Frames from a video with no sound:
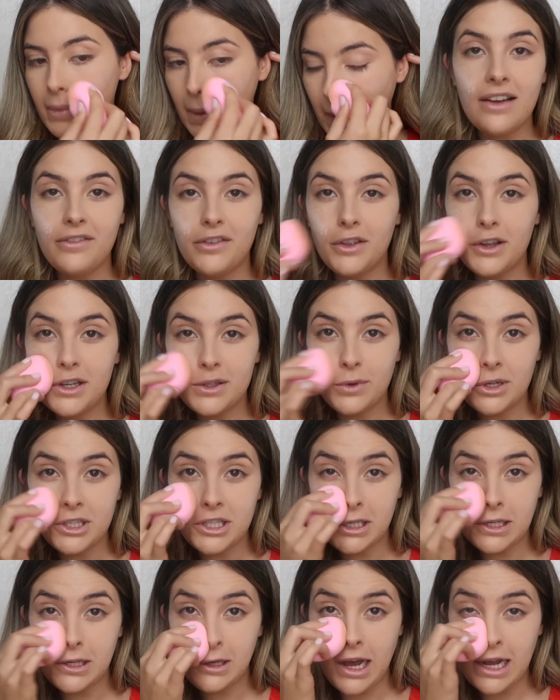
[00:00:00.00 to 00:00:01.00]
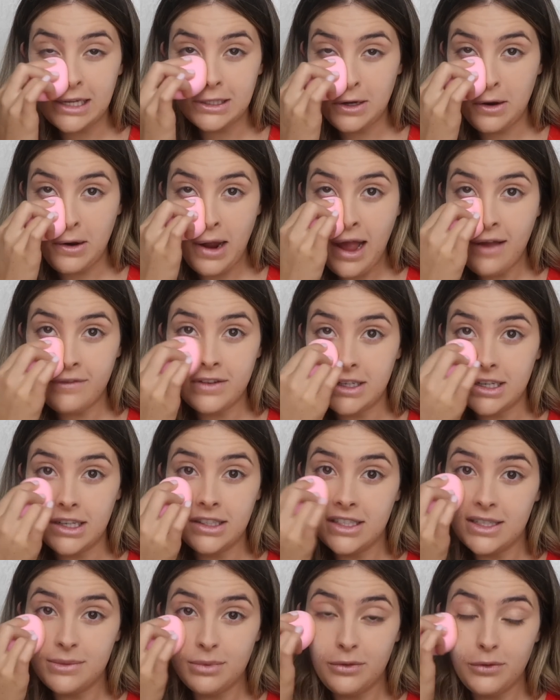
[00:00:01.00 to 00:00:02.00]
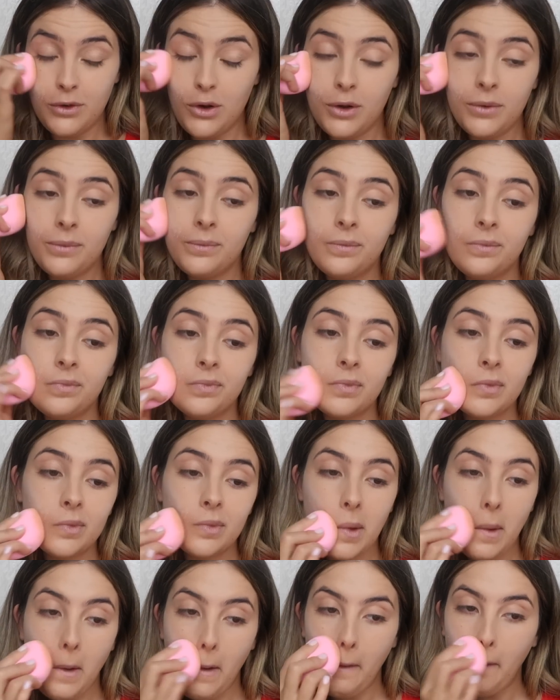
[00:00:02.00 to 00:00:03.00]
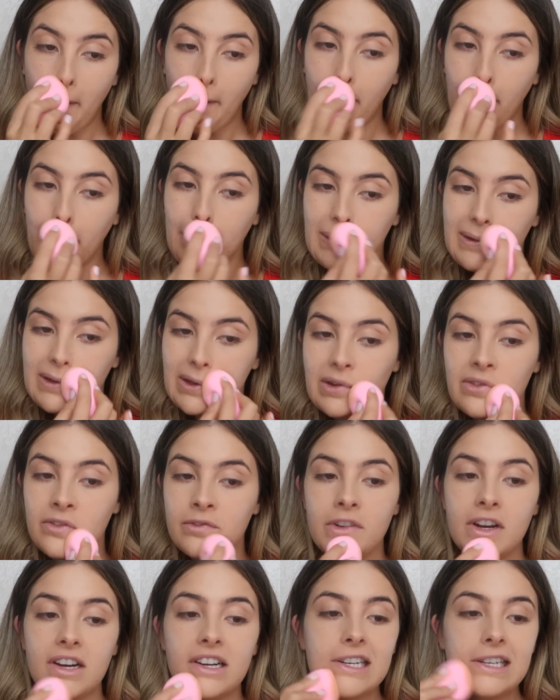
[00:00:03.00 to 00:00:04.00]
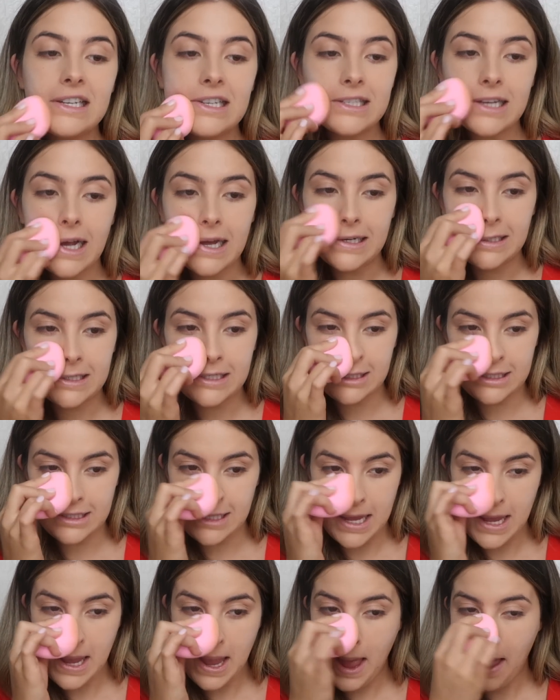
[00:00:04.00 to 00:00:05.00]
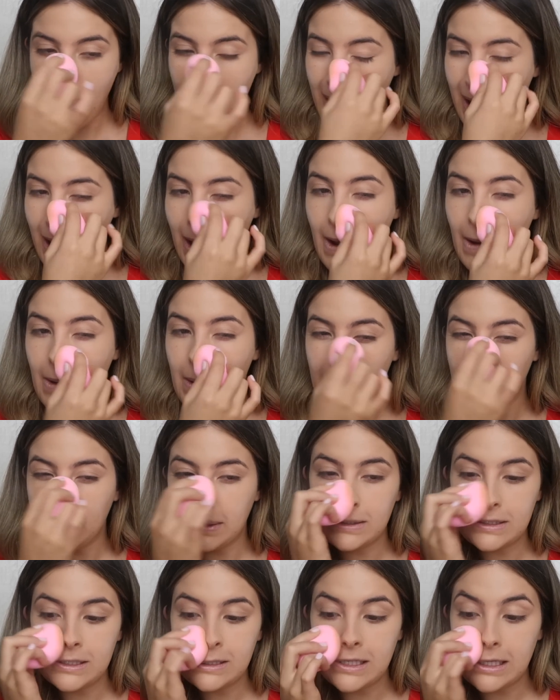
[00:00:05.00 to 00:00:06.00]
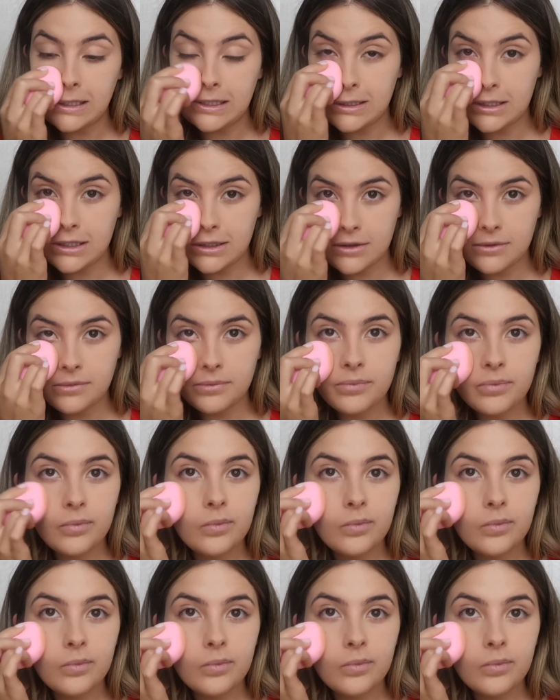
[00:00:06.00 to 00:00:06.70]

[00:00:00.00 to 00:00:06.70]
Now, for those watching, you guys know I haven't done this before. So I'm very excited to see how it sits.